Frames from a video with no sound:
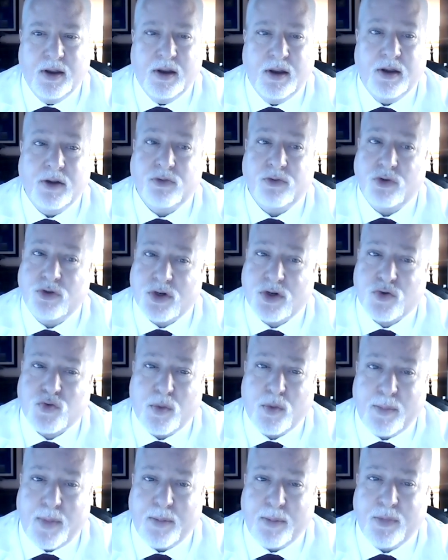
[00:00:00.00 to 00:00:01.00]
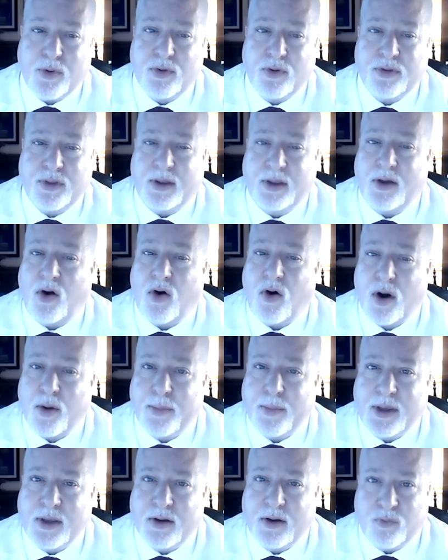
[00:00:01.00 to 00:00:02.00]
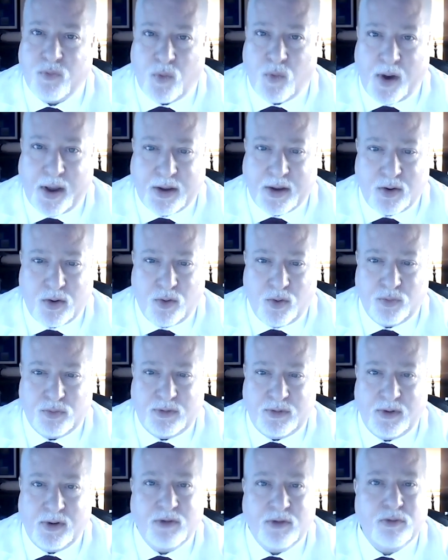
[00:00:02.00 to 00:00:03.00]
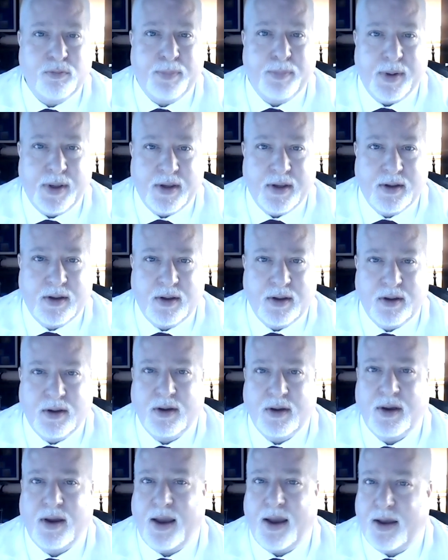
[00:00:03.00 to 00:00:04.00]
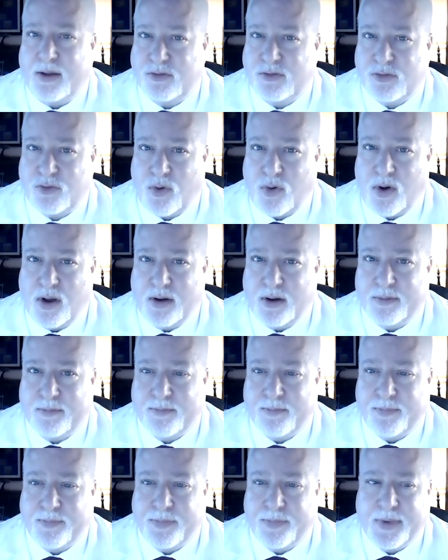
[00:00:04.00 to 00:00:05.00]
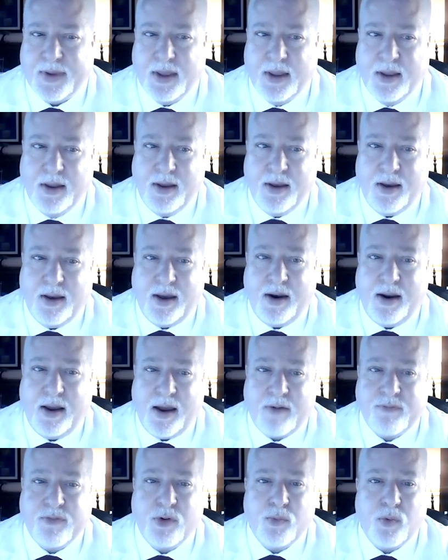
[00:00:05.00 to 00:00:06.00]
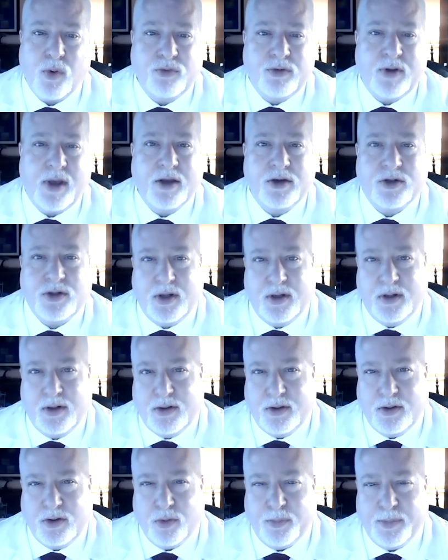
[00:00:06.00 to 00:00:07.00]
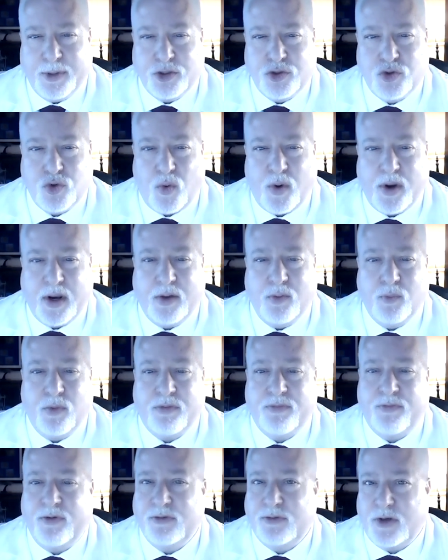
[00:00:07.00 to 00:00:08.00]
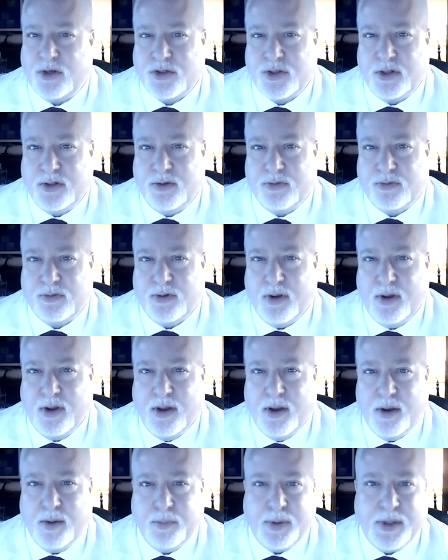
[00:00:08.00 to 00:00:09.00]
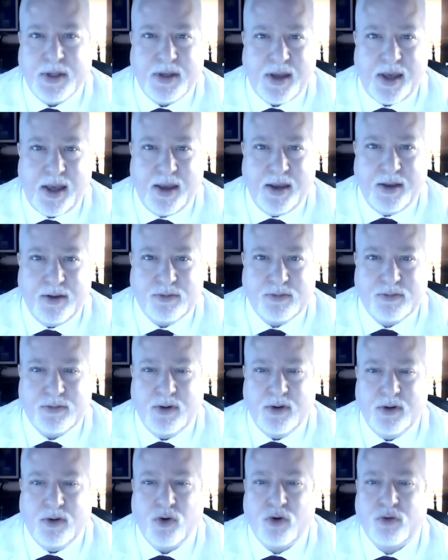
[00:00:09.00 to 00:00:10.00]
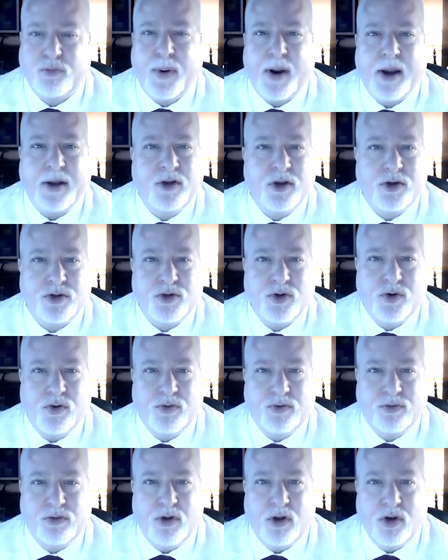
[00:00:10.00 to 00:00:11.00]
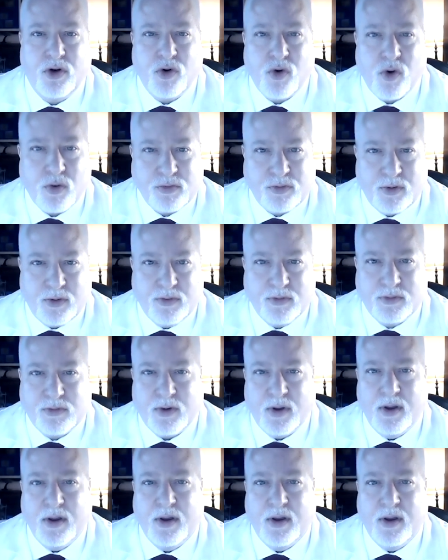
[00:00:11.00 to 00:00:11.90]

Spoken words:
So just remember, the army of white coats is big and strong. At every rotation, you'll be joining with physicians, PAs, nurse practitioners, nurses,